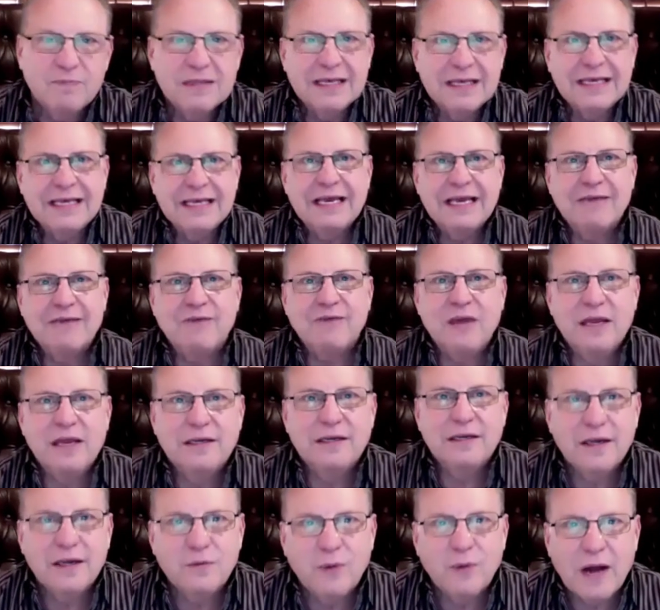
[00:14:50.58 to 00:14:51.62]
if he
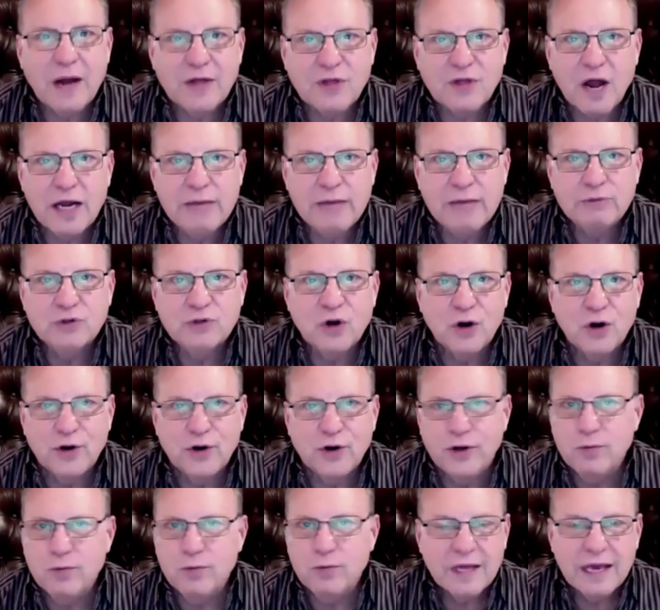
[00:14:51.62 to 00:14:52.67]
did what I thought he was going to
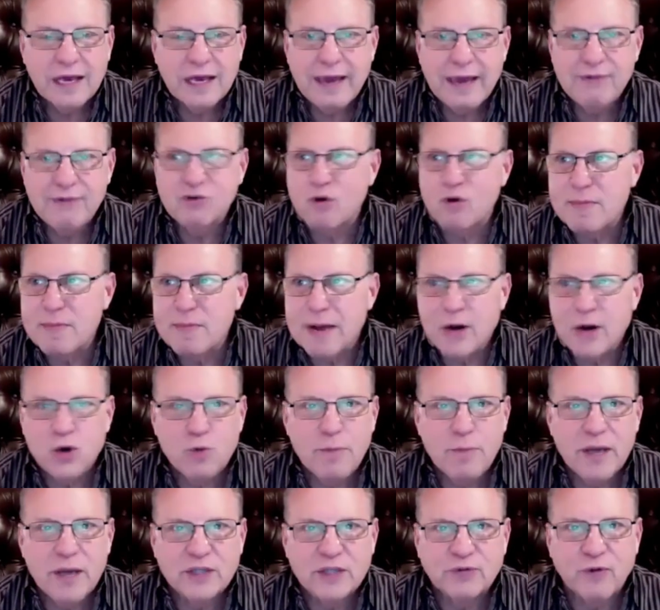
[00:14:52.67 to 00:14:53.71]
do, he was going to be my new
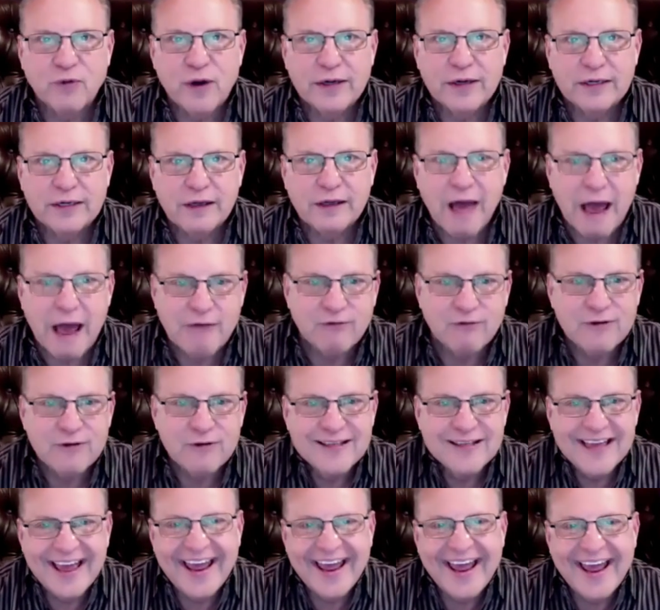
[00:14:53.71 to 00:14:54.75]
best friend in life,
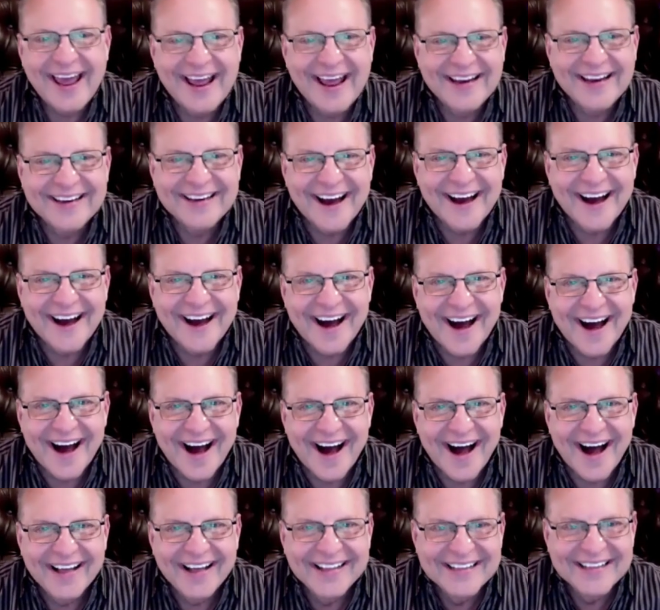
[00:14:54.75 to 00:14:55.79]
and
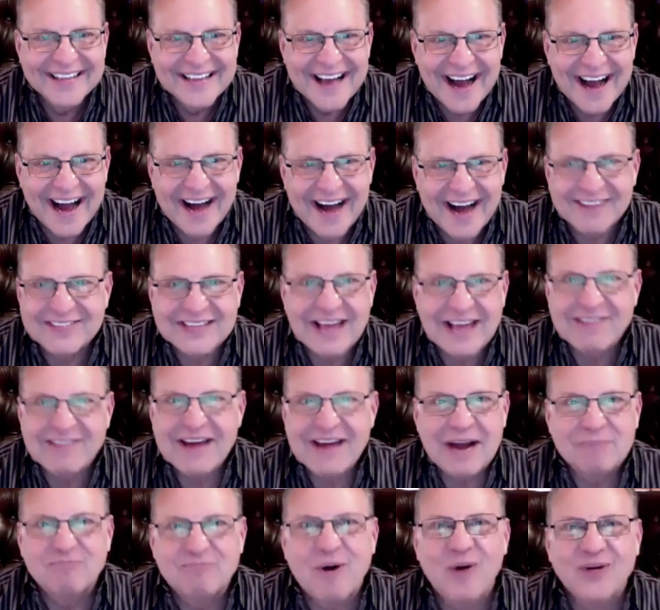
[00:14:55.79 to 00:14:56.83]
because I've got a
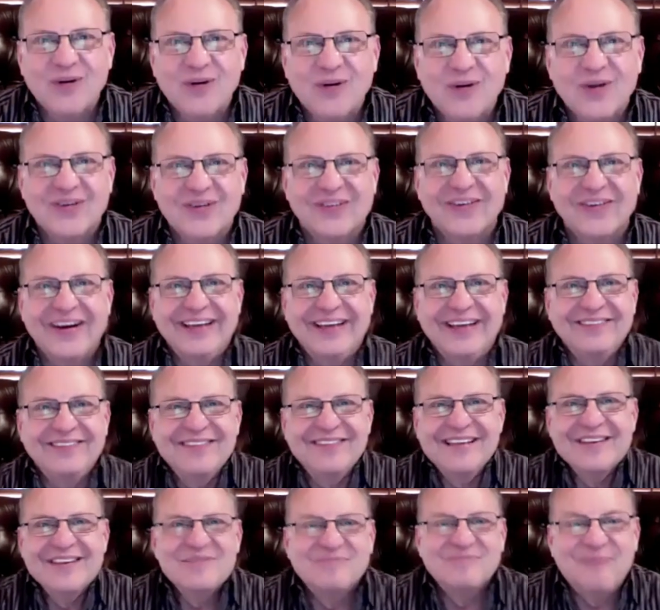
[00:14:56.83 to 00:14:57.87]
boatload of green.
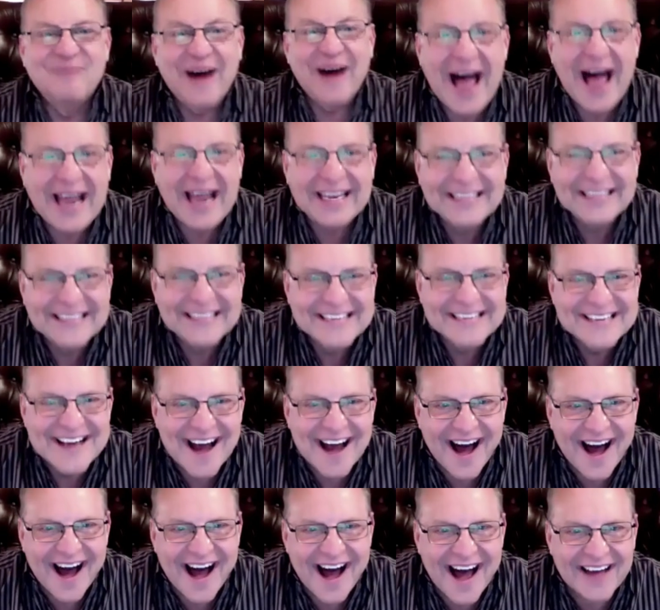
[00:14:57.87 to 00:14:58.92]
But
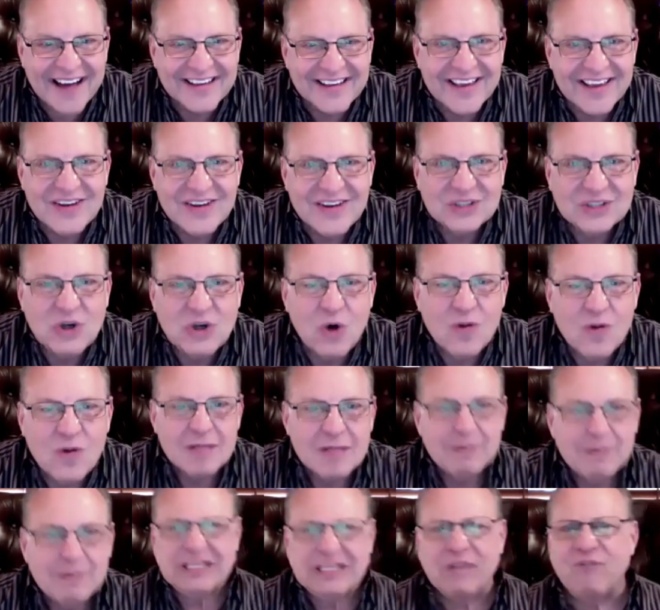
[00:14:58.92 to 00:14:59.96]
you know, so
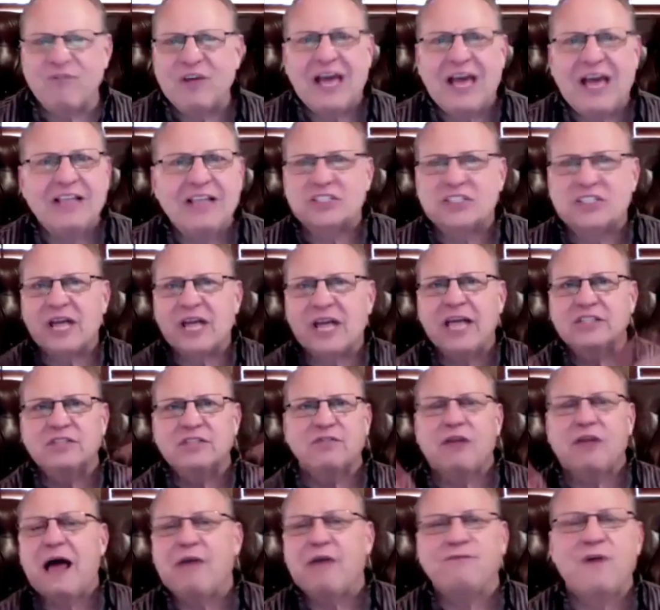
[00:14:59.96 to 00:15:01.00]
but at the stage of
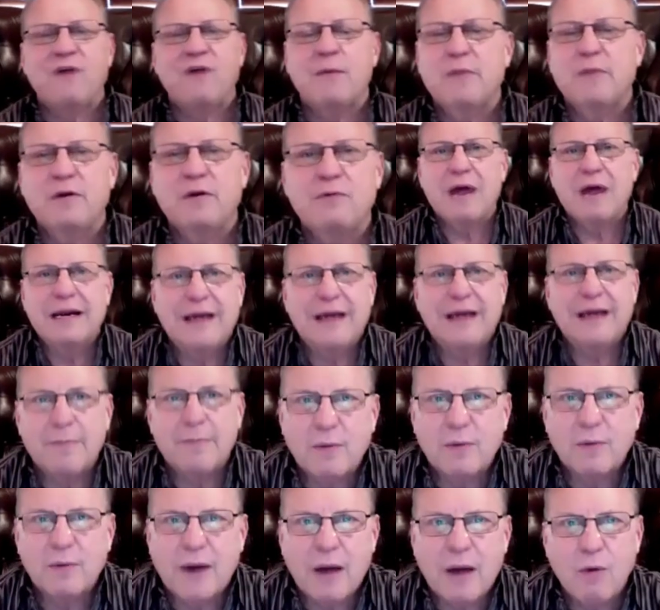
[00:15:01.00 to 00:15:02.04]
life I'm in right man,
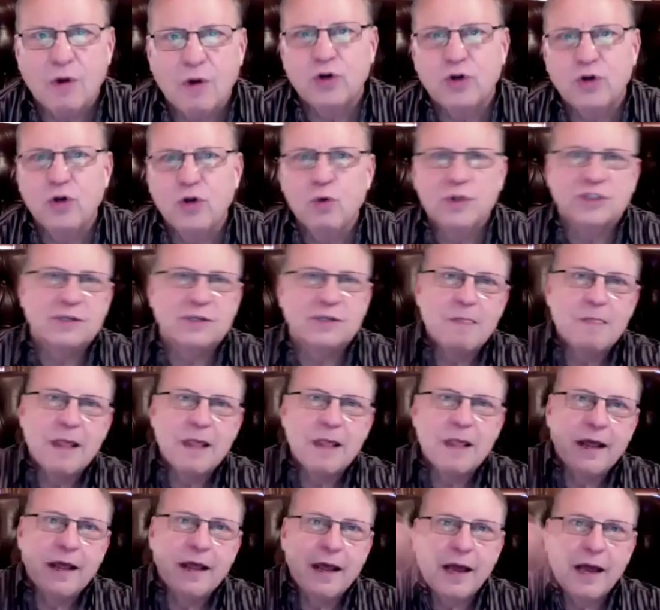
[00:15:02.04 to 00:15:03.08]
what I want to do is
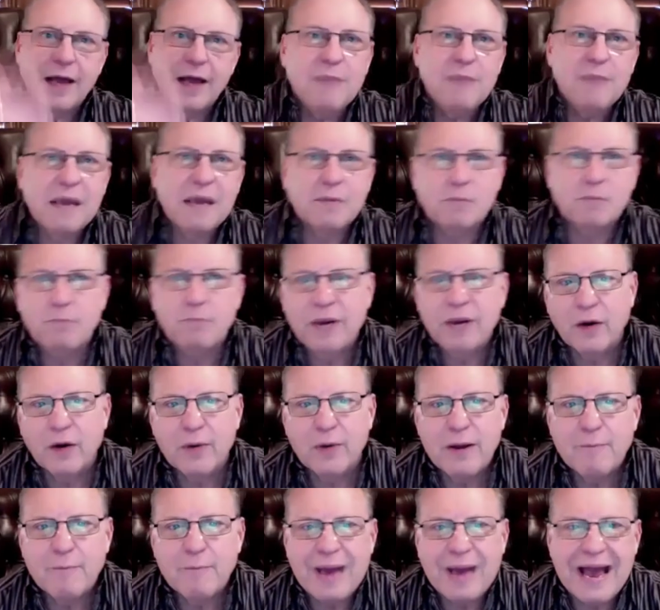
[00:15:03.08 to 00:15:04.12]
make bigger
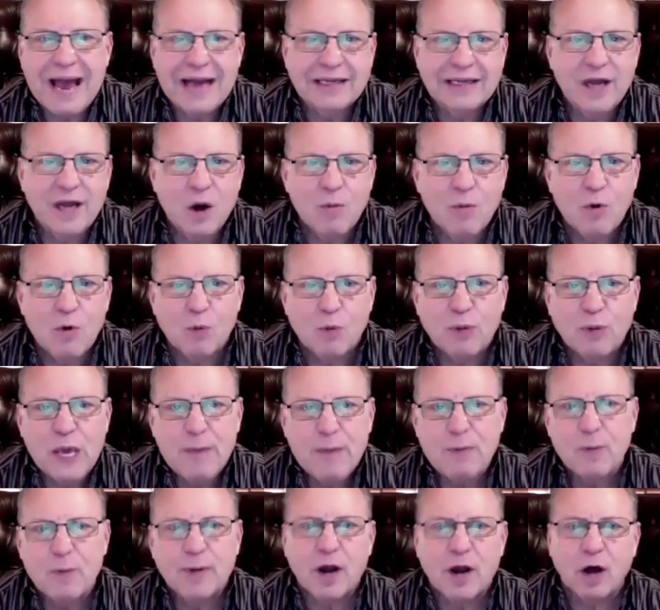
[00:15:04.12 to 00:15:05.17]
impact and help more
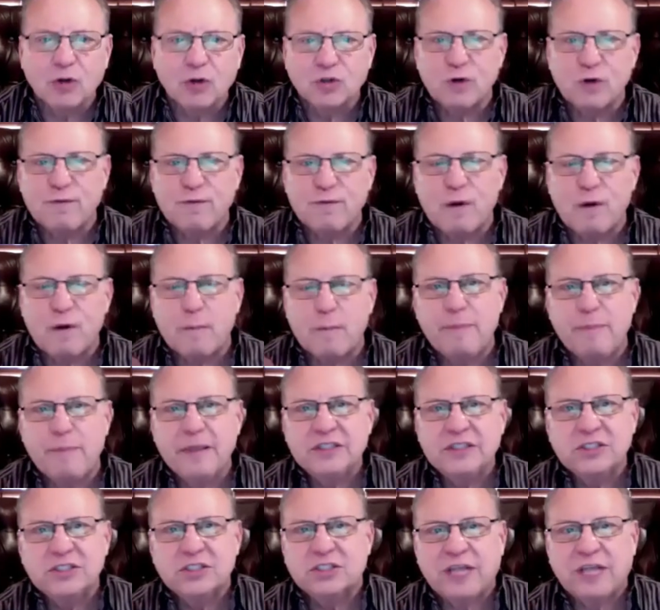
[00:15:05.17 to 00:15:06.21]
people. But also from a
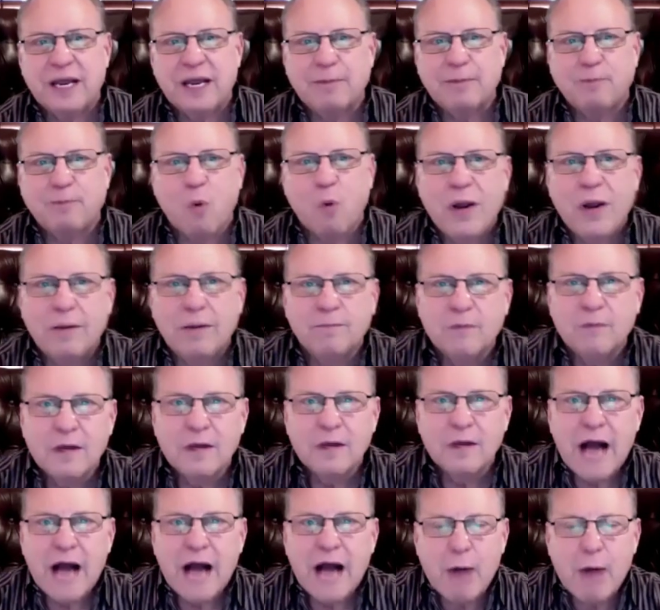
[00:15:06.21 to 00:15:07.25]
business standpoint,
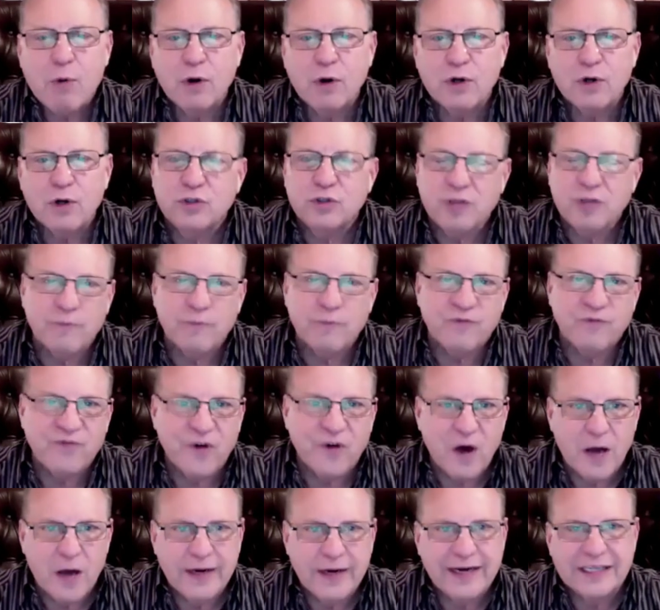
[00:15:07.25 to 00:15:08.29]
I want to do something
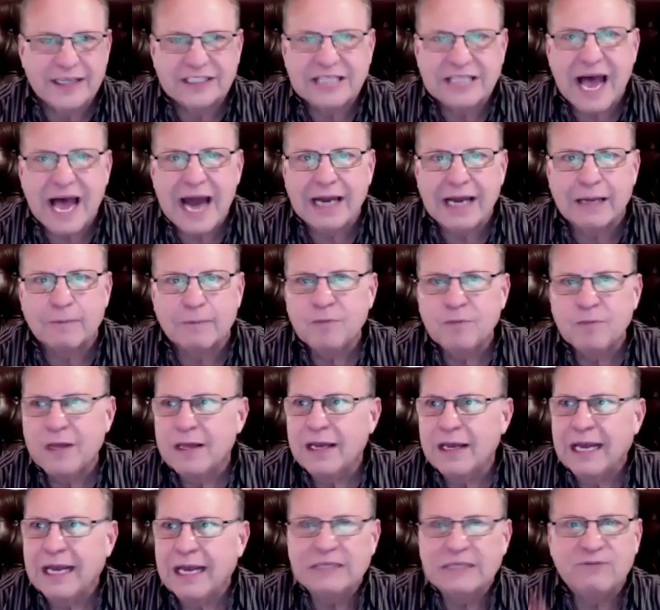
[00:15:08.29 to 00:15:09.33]
fun and exciting.
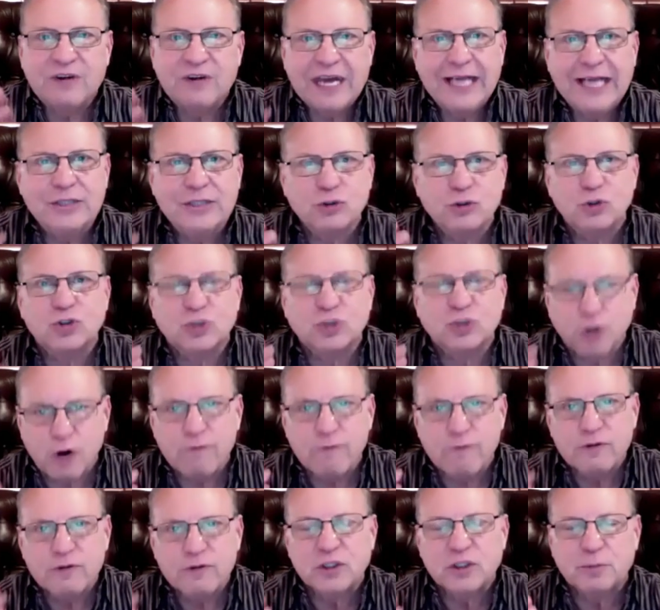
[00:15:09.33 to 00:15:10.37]
In the financial
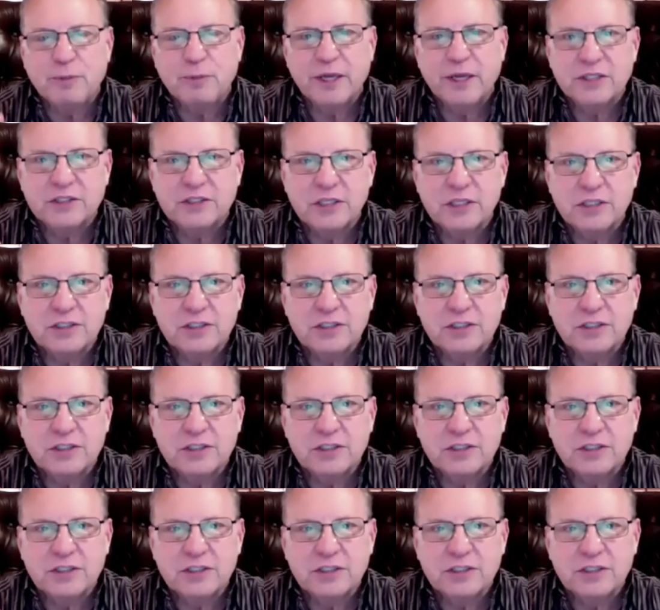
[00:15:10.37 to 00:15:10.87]
services business,